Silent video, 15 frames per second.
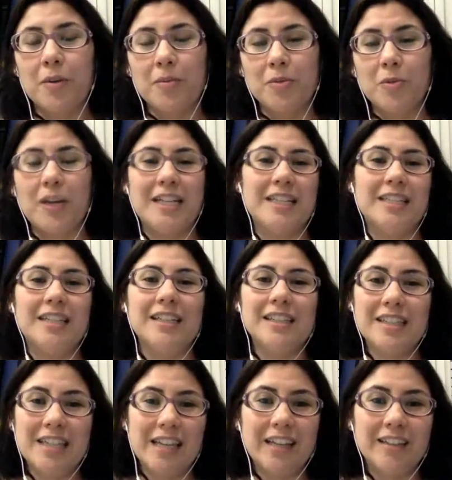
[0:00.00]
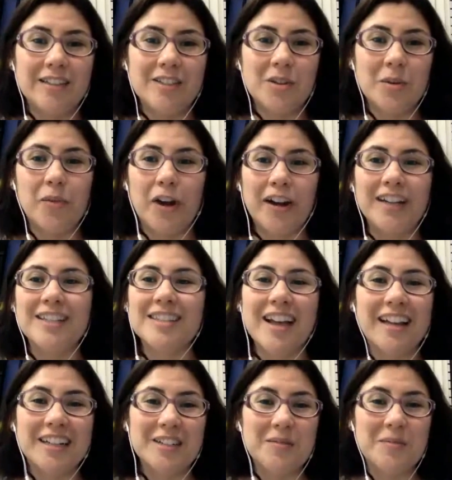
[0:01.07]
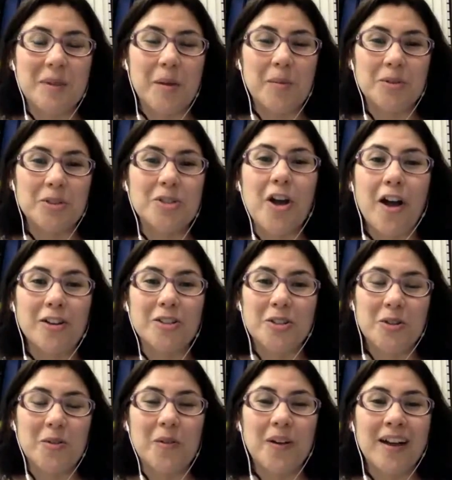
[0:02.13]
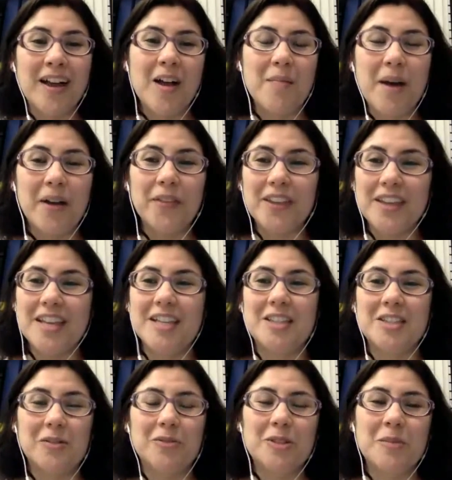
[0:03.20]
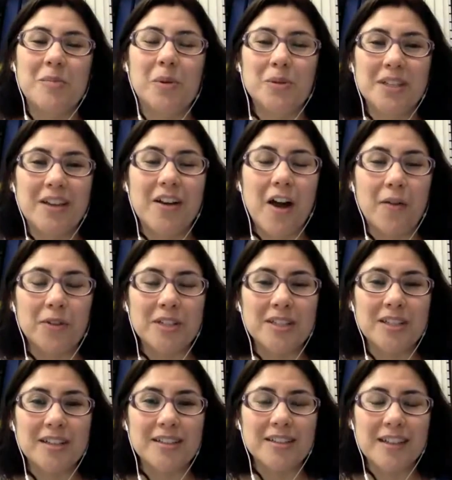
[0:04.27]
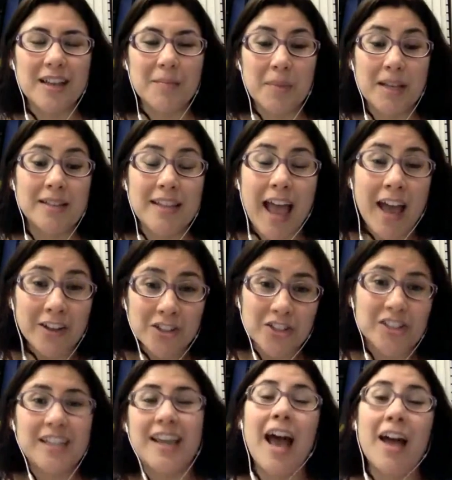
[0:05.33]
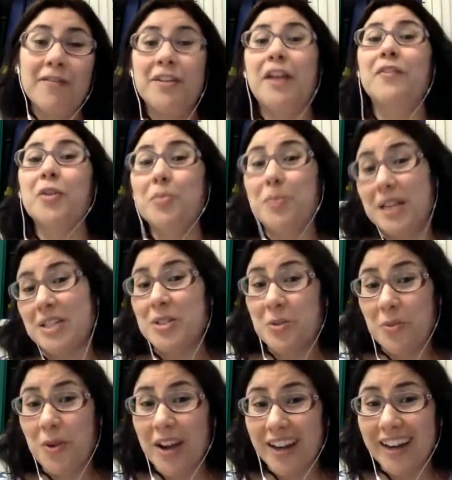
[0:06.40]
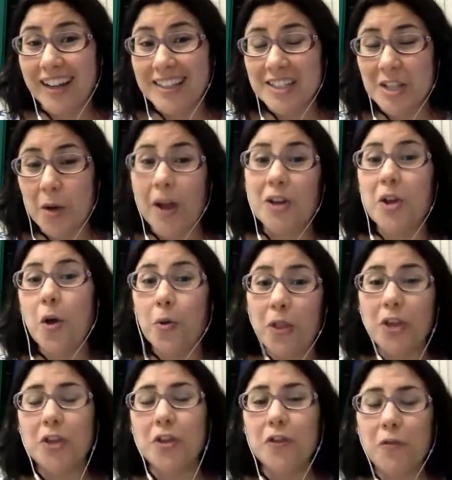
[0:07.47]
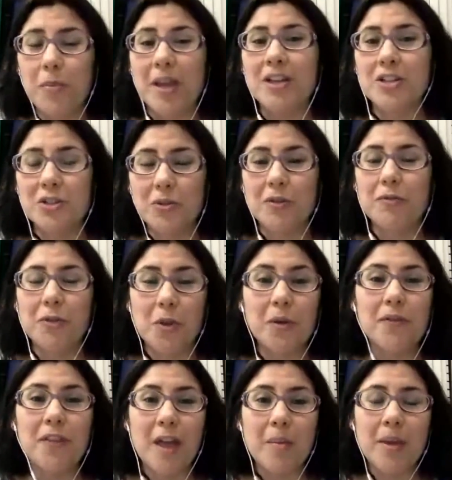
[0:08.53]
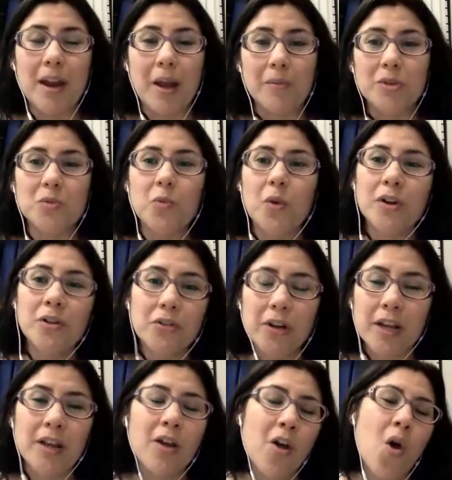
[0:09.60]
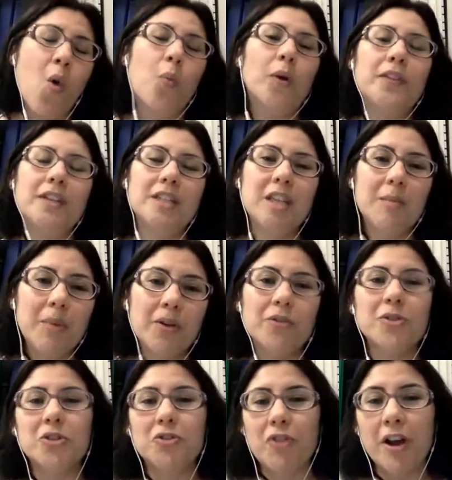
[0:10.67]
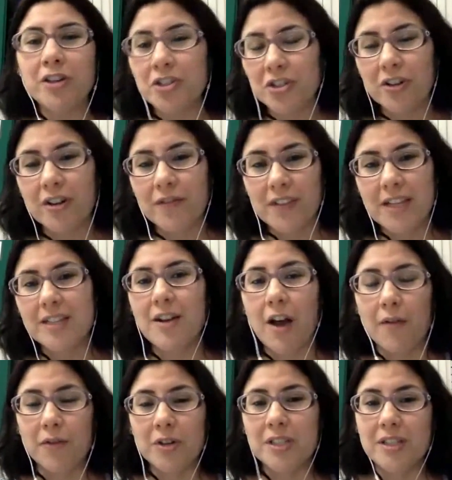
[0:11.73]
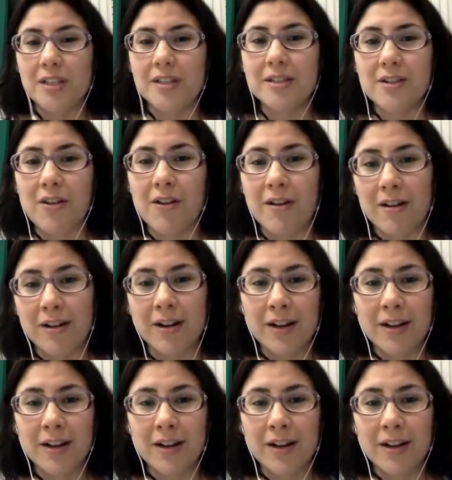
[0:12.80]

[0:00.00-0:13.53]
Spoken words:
2016. So I'm very excited to be able to talk to you about the Keystone Symposia conferences, because actually I've never been to one. And so I know that you've been to a few of them, and I was wondering what the typical structure of these conferences are.